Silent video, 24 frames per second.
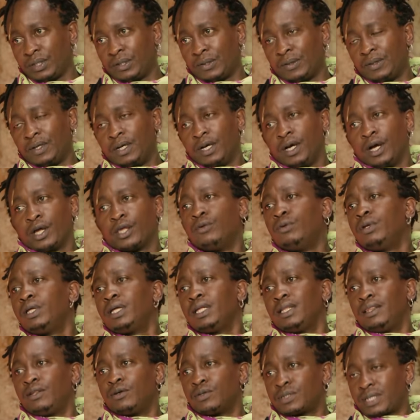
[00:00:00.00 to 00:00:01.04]
you know. Mm-hmm. You
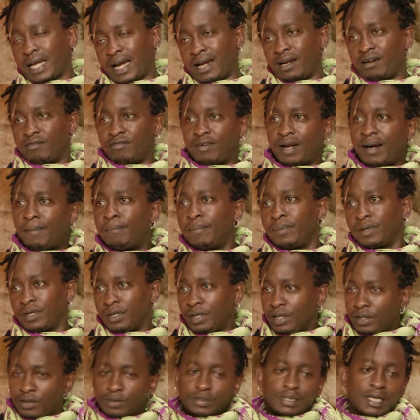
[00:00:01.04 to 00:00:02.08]
need those kind of numbers.
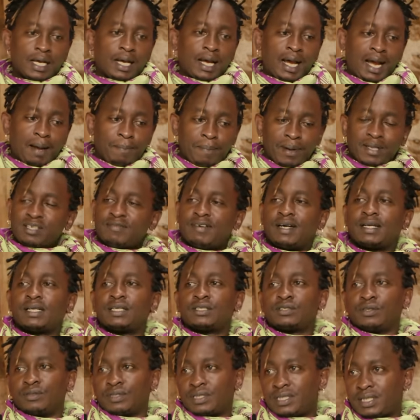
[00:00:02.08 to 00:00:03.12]
You need a bunch of
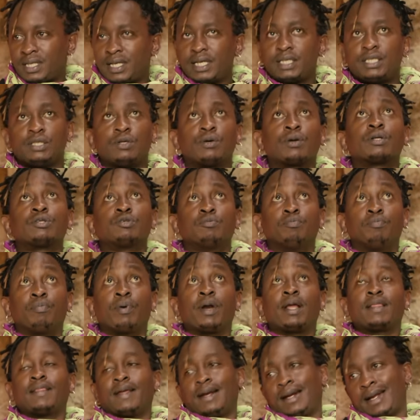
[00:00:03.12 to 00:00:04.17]
artists on stage in order to
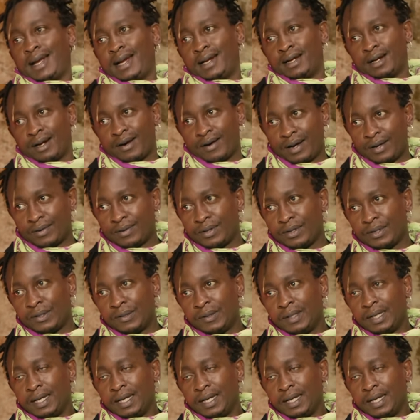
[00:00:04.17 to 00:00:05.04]
bring that kind of crowd, you know.